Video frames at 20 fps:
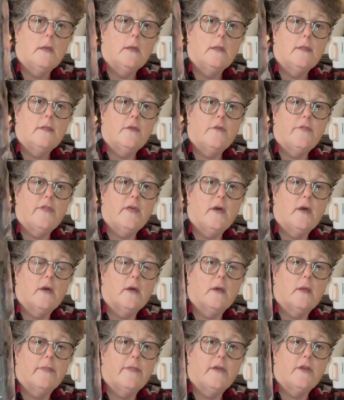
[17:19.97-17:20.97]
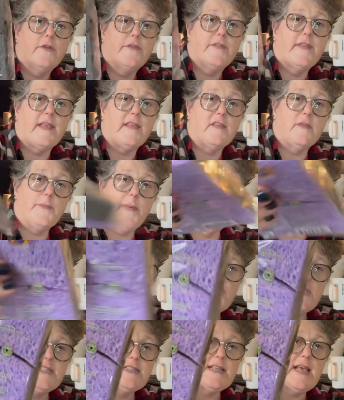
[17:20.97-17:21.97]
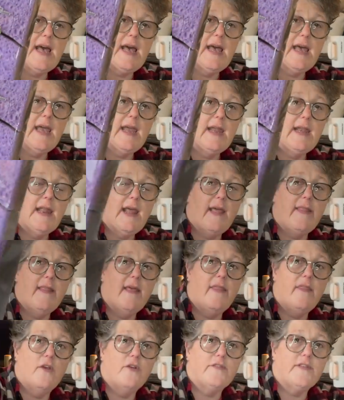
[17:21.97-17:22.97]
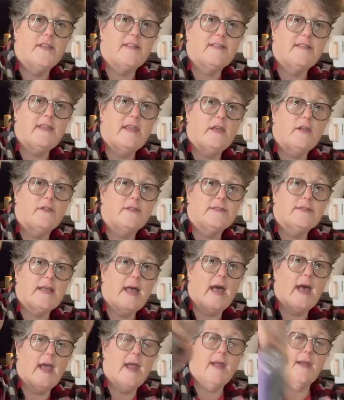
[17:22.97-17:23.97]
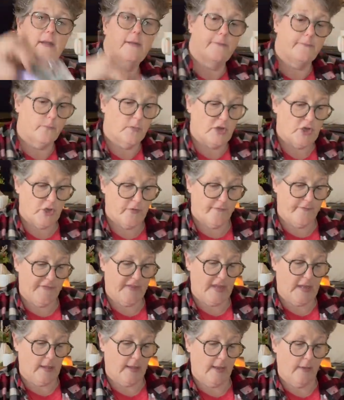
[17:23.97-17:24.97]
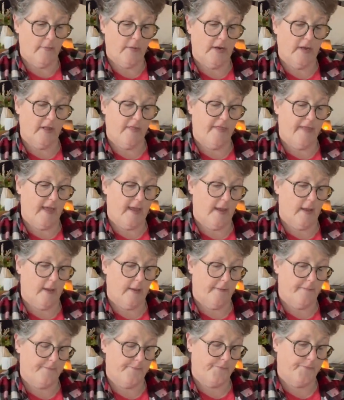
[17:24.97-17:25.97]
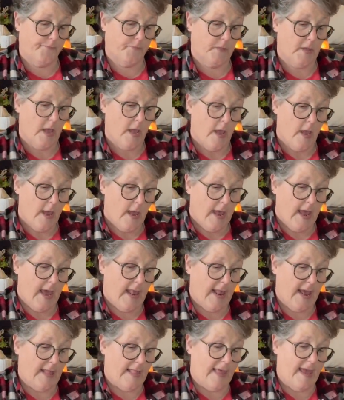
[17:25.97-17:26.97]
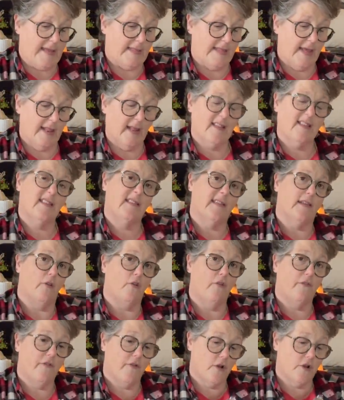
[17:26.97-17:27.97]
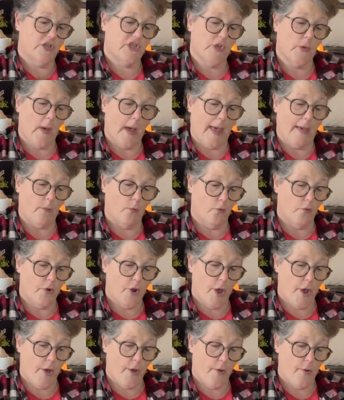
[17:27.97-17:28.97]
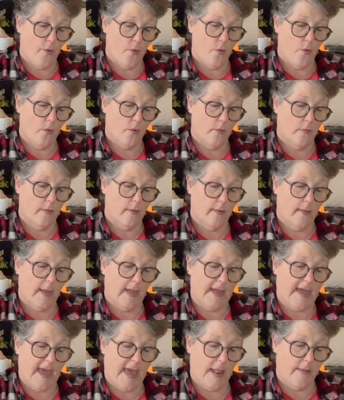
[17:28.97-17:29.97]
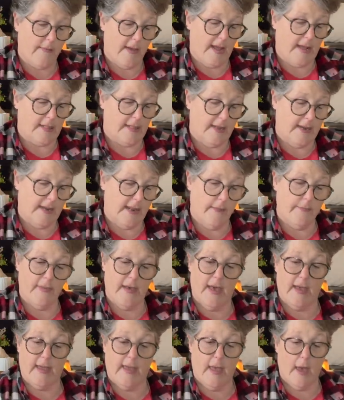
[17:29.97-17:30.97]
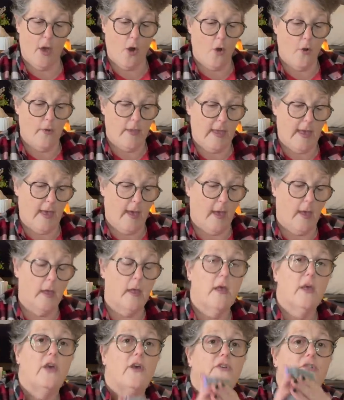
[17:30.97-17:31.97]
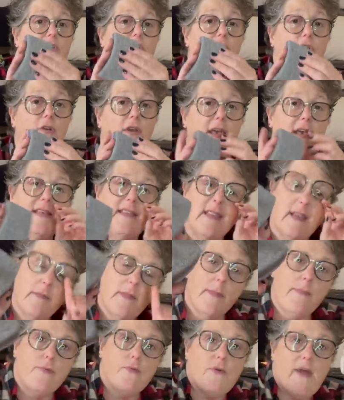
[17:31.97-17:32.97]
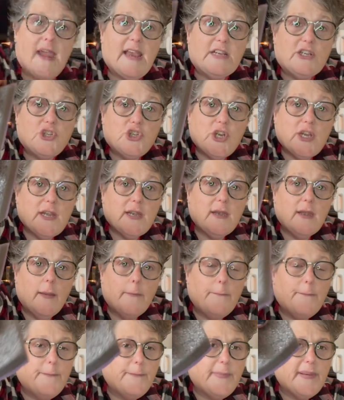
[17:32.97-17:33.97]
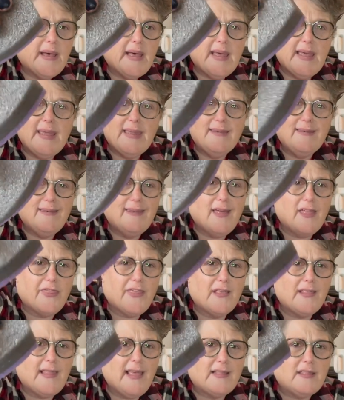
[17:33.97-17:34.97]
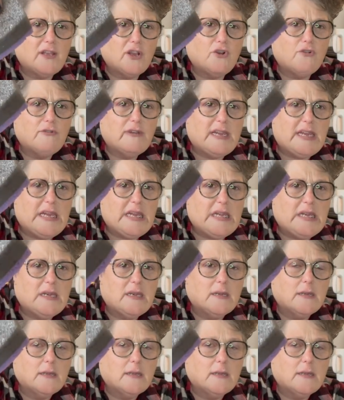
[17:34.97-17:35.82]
So the there is a spongy side, and then there's a steel side. We should feel it. What do you think? And I like that it's silver, so I will know. Again, in my cleaning bucket. Oh, yeah. So there is some abrasion, but nothing like the green.